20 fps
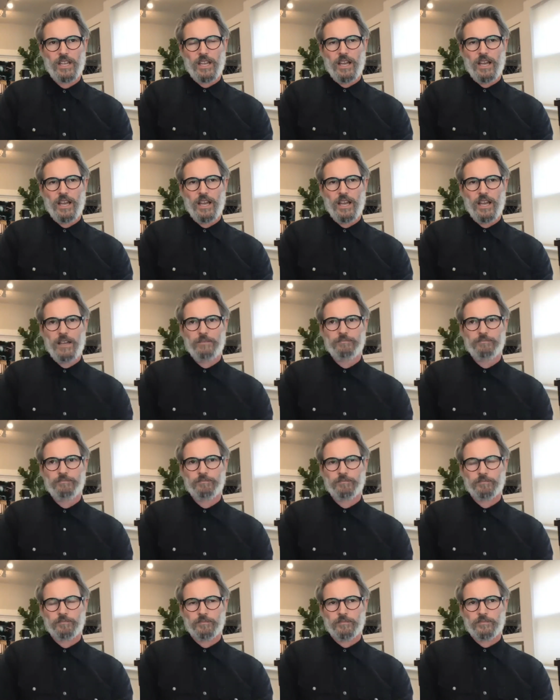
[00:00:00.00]

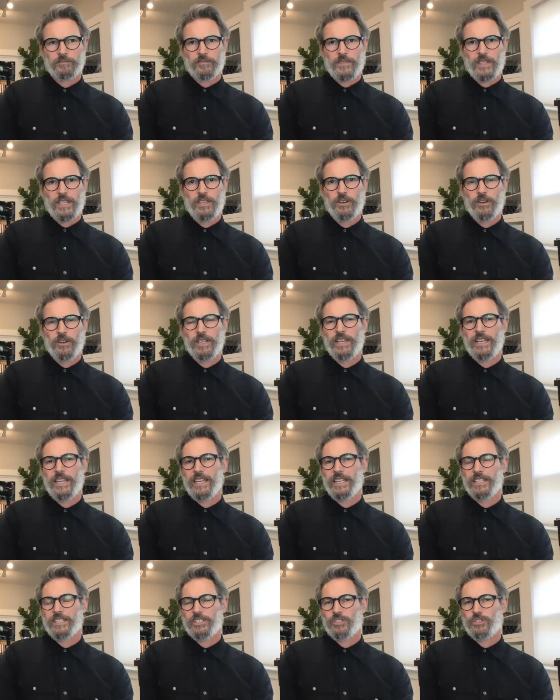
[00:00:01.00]
You know,
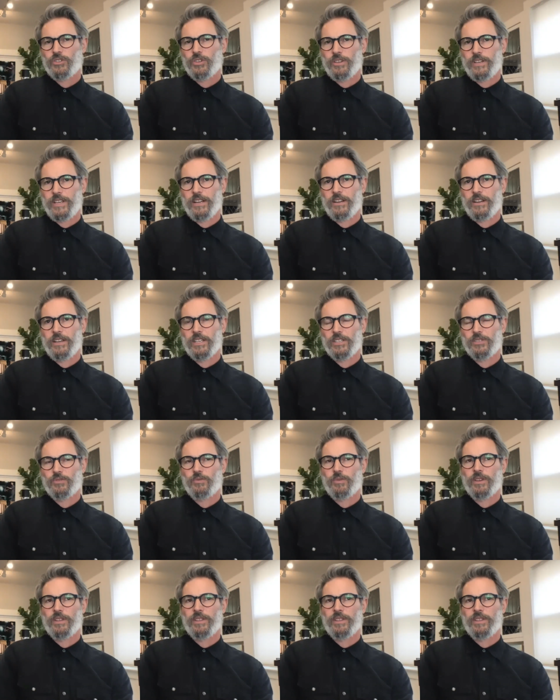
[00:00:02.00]
in certain areas where